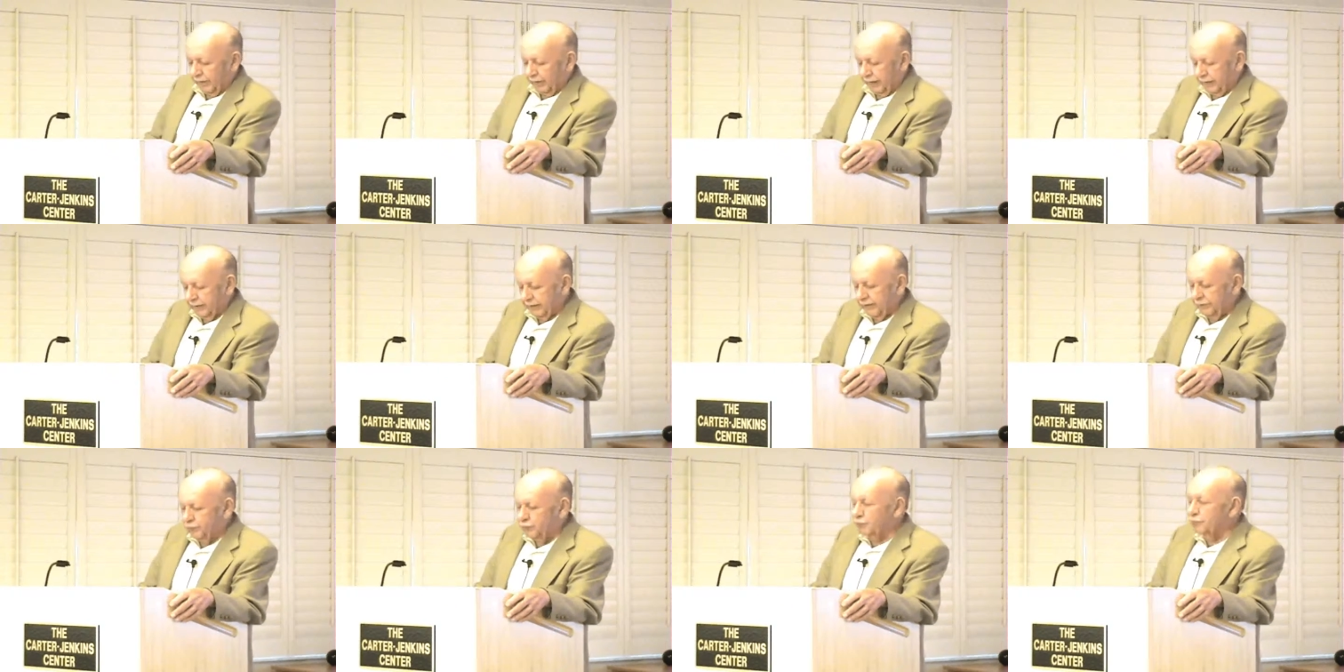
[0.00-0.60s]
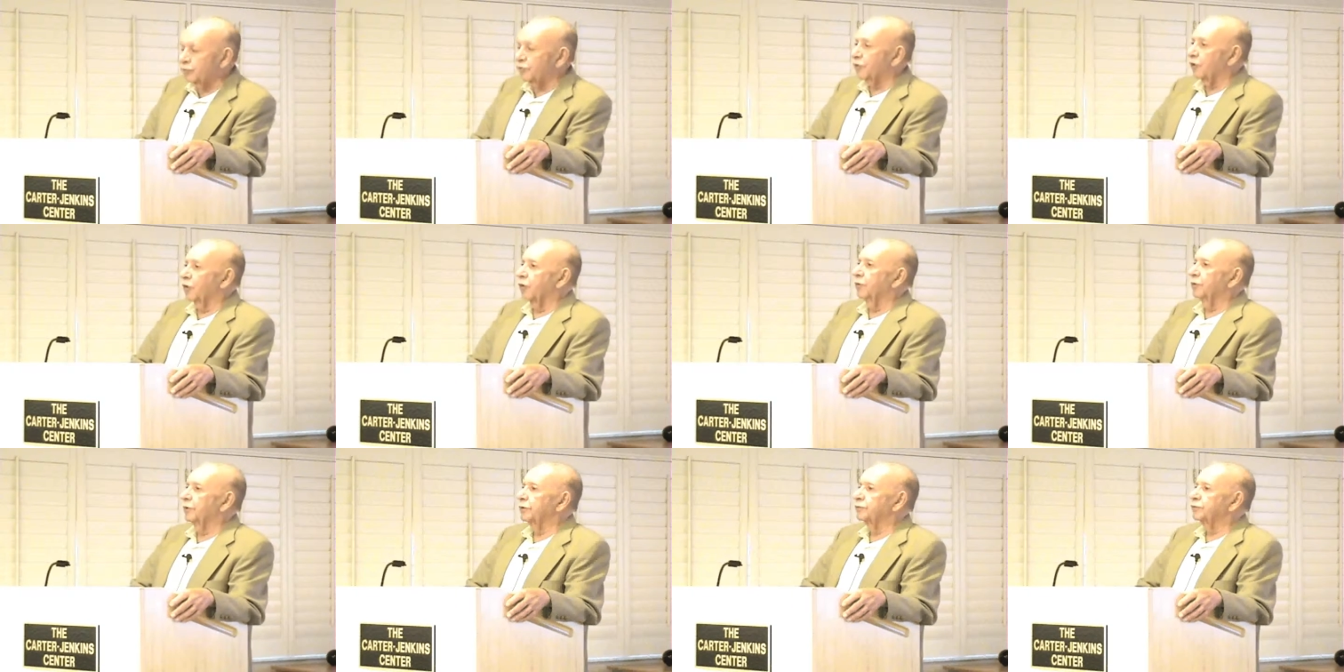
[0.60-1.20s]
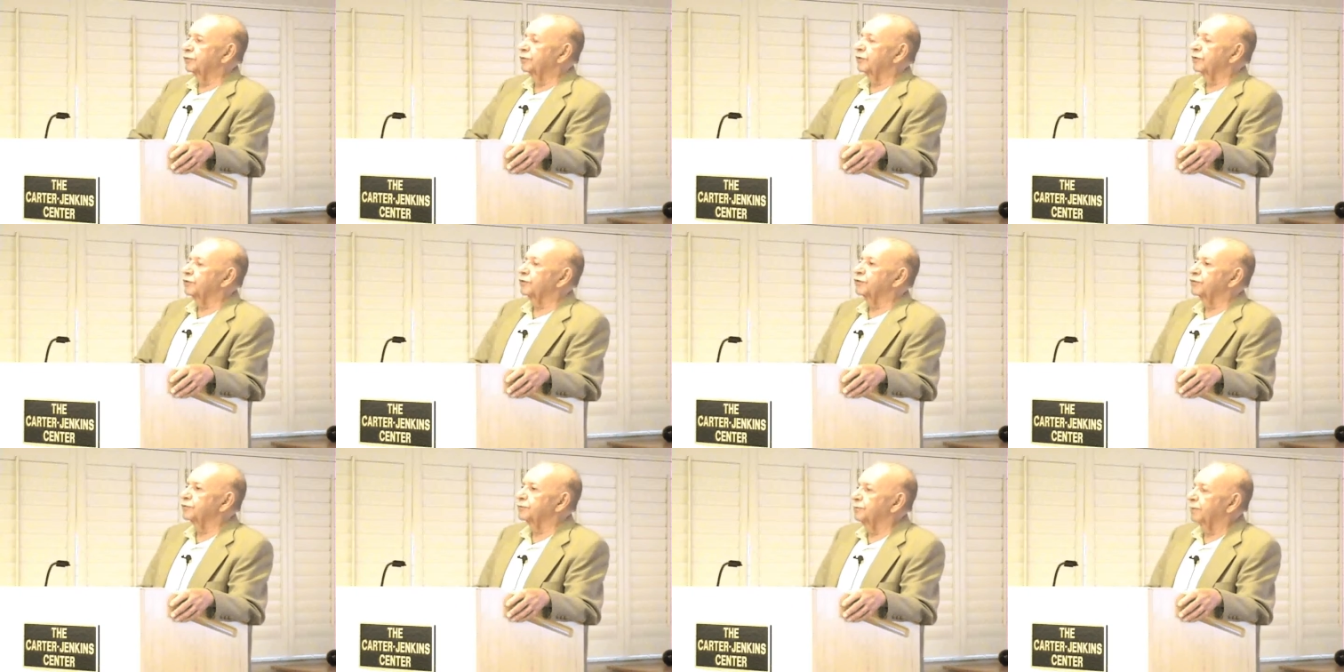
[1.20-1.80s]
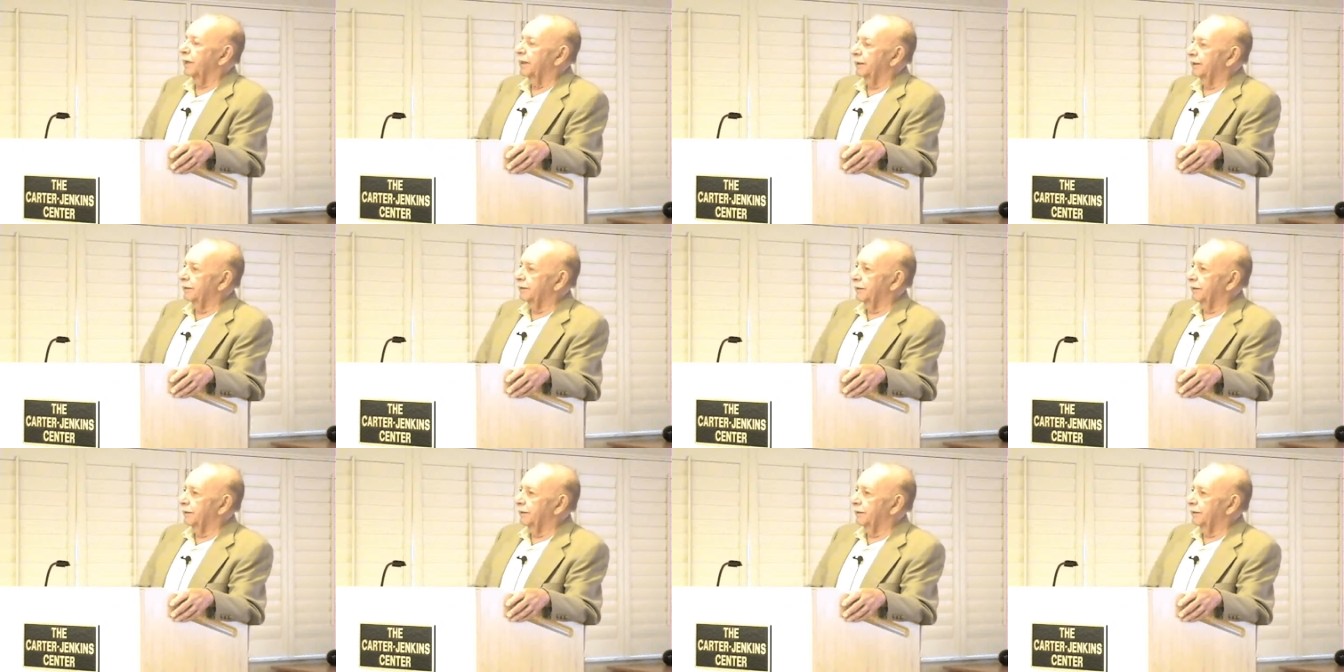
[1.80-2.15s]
And as you know, studies by